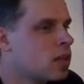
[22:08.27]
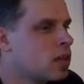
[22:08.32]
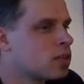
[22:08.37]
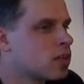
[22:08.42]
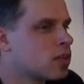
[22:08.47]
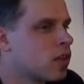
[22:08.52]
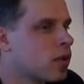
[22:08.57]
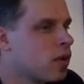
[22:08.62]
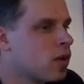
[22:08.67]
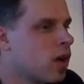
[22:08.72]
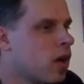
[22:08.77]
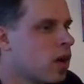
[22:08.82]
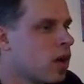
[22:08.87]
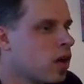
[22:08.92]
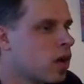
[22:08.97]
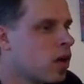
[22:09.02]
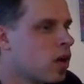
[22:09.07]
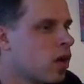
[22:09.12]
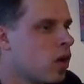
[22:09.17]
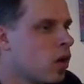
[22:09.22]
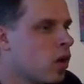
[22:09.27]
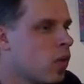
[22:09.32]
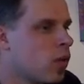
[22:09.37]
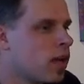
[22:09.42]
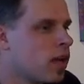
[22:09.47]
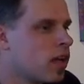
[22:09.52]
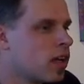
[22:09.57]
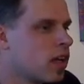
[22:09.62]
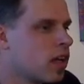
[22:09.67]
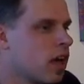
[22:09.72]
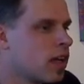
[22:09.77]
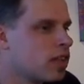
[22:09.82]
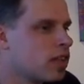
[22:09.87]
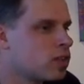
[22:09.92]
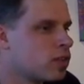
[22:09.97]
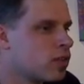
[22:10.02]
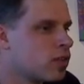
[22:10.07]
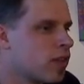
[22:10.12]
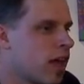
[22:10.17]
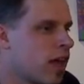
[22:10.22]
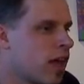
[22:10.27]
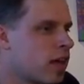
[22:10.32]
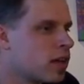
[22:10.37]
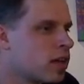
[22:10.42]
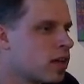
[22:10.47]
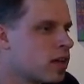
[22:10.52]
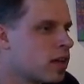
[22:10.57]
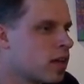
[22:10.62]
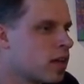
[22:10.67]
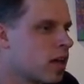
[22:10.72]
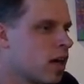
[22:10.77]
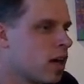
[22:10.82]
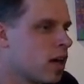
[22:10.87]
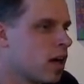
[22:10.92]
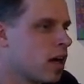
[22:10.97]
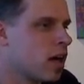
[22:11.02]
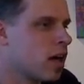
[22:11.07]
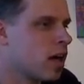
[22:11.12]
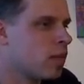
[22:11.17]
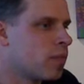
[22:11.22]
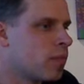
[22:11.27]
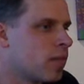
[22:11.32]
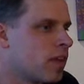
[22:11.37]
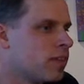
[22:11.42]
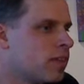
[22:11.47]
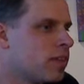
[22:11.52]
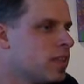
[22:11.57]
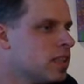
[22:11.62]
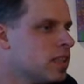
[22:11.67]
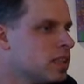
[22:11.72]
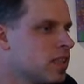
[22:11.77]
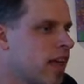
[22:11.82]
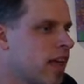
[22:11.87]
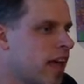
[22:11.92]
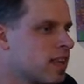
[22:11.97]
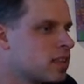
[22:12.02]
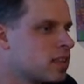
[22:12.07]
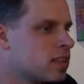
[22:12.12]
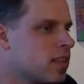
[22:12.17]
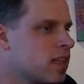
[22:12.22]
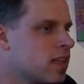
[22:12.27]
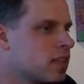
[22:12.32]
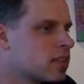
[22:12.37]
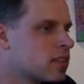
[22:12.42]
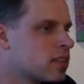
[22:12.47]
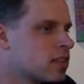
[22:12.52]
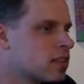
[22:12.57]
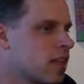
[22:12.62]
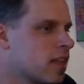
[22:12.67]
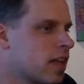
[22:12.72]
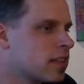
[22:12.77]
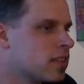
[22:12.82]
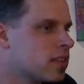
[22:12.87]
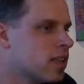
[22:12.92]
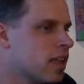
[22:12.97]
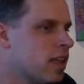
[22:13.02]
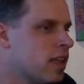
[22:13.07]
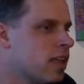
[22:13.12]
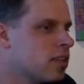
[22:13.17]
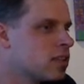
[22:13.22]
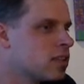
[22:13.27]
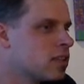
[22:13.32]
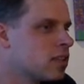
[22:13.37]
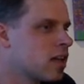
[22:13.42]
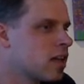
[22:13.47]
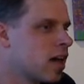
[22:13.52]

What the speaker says: So, we can kind of do that. There it is, nat6 takes an int,